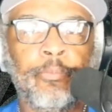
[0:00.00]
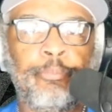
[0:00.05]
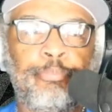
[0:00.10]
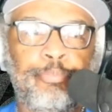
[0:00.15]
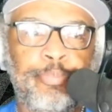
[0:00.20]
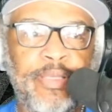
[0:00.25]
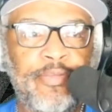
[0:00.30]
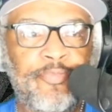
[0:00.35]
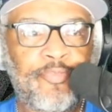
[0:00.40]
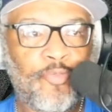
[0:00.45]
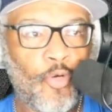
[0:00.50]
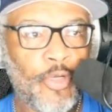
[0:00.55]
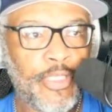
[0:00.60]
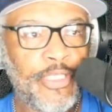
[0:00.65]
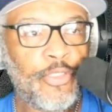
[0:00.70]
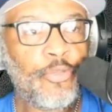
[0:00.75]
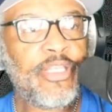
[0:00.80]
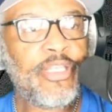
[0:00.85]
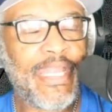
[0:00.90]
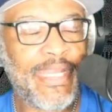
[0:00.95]
before
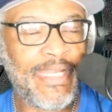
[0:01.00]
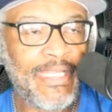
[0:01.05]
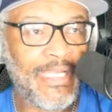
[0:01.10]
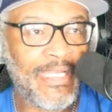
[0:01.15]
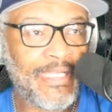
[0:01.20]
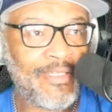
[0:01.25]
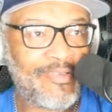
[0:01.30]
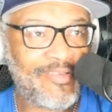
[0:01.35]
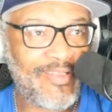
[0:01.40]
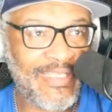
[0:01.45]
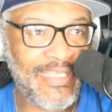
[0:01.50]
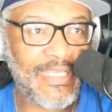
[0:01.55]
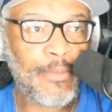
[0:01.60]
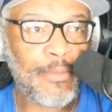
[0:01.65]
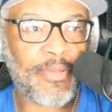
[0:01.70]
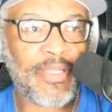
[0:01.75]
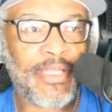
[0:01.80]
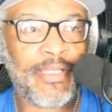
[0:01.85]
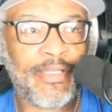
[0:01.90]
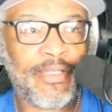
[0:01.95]
you get in
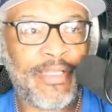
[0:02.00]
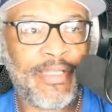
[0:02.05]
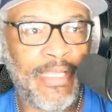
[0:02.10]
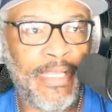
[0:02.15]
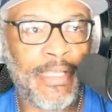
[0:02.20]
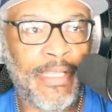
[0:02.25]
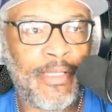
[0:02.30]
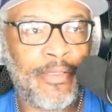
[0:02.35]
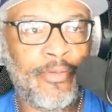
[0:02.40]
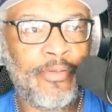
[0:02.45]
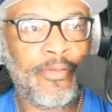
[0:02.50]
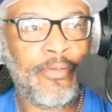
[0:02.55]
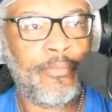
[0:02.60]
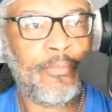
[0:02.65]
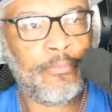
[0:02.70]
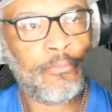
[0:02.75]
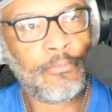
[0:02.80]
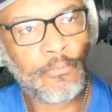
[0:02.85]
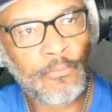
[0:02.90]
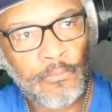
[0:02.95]
deep, and then,
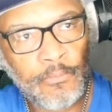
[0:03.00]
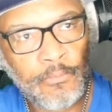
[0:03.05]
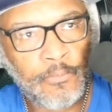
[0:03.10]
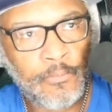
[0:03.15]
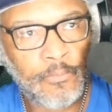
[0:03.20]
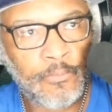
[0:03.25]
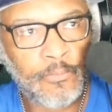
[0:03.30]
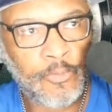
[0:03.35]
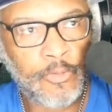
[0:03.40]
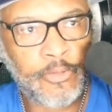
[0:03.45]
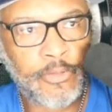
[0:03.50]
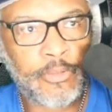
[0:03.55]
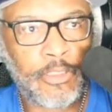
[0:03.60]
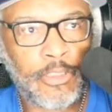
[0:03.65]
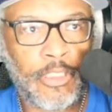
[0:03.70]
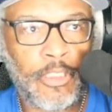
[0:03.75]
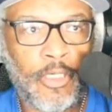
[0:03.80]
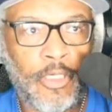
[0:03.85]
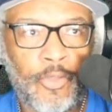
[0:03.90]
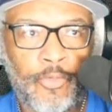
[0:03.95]

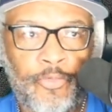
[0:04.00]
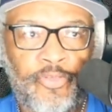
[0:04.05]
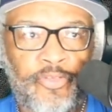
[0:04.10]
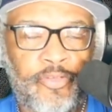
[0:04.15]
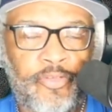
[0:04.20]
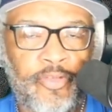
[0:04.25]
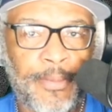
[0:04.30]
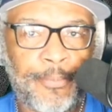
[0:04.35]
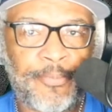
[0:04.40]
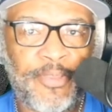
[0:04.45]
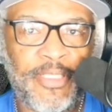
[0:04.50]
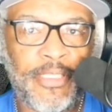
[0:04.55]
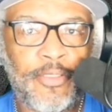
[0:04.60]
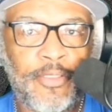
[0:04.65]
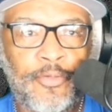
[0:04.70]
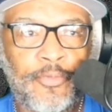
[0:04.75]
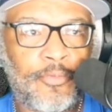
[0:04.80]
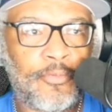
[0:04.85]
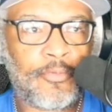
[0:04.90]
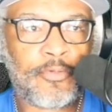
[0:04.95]
you know,
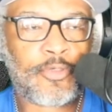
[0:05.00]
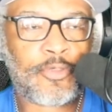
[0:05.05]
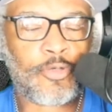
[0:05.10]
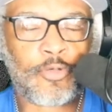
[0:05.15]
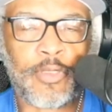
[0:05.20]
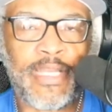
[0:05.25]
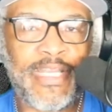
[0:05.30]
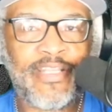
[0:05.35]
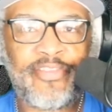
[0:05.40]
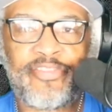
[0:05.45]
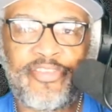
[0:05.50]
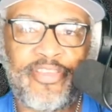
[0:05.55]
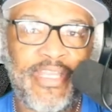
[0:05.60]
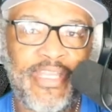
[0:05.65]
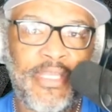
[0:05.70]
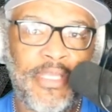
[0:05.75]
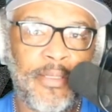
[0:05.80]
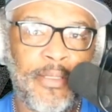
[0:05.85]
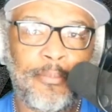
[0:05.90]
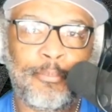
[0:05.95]
something
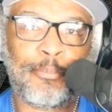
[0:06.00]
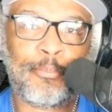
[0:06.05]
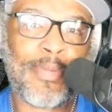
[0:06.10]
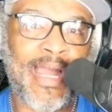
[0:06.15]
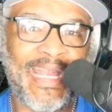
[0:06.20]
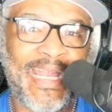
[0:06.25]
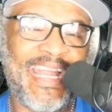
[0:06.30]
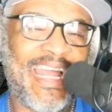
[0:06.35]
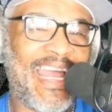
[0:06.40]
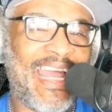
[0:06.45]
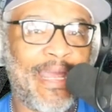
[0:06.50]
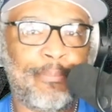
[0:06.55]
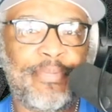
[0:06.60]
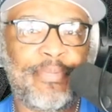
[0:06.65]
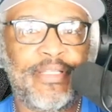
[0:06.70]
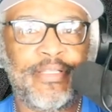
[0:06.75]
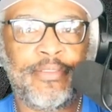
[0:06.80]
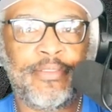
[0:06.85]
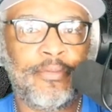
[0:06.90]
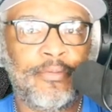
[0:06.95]
crazy might
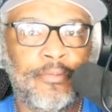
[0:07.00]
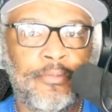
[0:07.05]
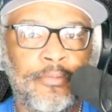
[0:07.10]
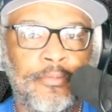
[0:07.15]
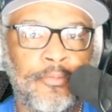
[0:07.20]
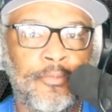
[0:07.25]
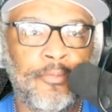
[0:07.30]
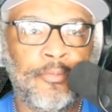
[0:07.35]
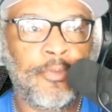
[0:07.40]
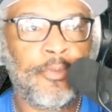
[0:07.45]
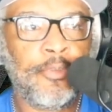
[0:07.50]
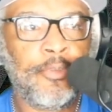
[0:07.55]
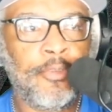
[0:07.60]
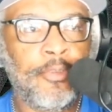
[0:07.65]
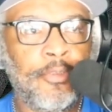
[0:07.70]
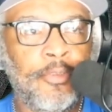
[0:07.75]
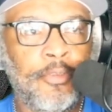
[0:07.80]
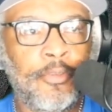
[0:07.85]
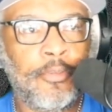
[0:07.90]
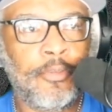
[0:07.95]
happen.
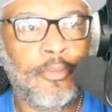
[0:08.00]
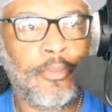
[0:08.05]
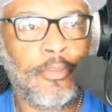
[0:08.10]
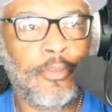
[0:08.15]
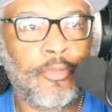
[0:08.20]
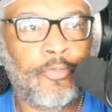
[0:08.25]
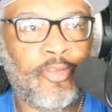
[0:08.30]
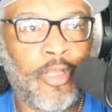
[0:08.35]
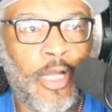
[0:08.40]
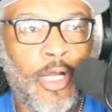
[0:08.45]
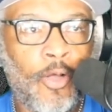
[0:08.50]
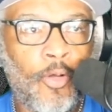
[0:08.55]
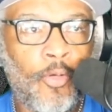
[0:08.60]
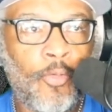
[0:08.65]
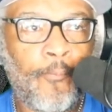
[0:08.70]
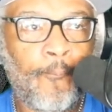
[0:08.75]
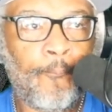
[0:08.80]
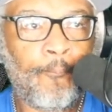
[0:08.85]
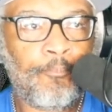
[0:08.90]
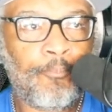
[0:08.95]

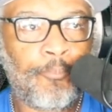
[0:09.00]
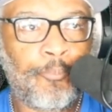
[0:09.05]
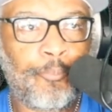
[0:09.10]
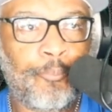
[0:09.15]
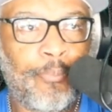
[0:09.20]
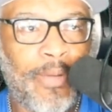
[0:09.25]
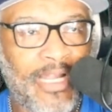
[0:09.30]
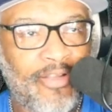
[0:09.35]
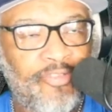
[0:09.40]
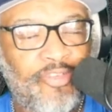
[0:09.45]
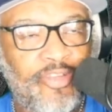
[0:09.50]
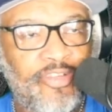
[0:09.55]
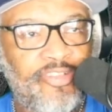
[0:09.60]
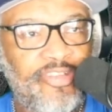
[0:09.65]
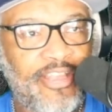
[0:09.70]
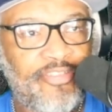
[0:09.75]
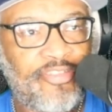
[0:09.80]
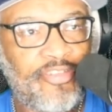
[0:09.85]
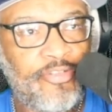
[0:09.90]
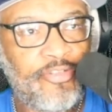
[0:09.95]
So my
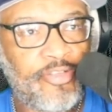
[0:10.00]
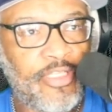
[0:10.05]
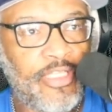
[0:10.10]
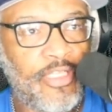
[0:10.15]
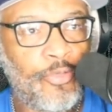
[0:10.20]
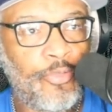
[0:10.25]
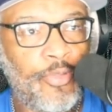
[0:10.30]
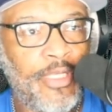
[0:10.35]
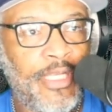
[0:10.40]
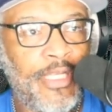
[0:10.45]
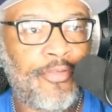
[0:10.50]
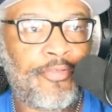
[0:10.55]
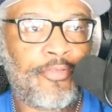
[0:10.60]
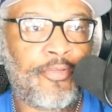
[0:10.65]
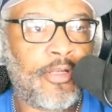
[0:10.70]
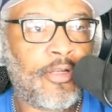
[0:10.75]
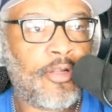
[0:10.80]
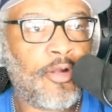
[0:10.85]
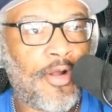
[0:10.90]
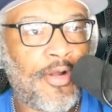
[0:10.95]
suggestion to you is
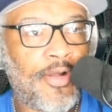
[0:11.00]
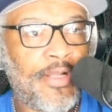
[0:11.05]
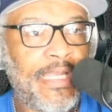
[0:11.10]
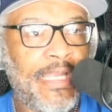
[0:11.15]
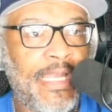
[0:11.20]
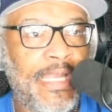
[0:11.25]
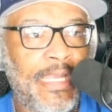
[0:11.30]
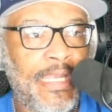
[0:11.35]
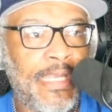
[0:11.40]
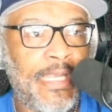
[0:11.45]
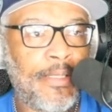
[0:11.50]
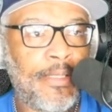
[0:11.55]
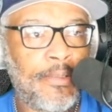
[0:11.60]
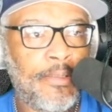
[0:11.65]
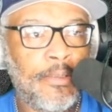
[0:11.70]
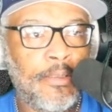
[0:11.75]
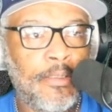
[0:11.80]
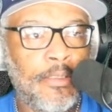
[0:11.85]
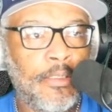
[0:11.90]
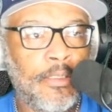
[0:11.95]
to go ahead.
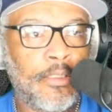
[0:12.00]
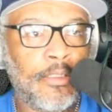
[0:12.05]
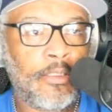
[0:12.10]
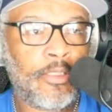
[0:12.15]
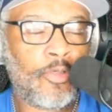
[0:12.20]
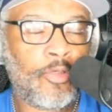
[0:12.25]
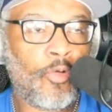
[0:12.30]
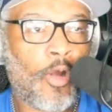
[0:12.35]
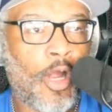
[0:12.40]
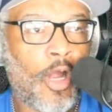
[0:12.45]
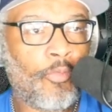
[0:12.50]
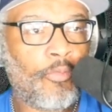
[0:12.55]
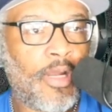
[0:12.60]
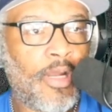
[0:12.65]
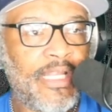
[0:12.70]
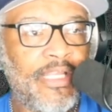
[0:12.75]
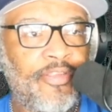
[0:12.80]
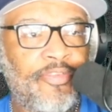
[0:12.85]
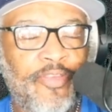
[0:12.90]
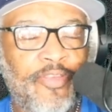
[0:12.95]
You're
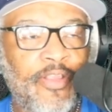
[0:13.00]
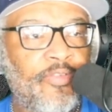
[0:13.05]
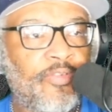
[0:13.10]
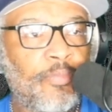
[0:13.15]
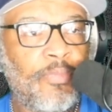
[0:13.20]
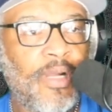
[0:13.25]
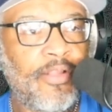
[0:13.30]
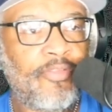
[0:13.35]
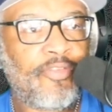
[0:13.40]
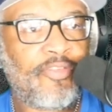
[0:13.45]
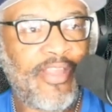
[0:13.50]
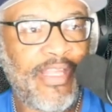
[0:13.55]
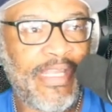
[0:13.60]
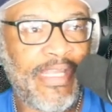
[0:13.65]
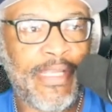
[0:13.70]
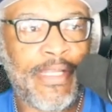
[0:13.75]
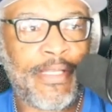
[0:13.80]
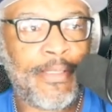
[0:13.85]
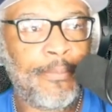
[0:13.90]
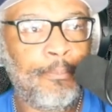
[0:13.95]
already 6 months
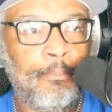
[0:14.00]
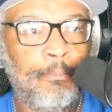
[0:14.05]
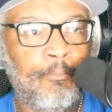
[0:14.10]
in.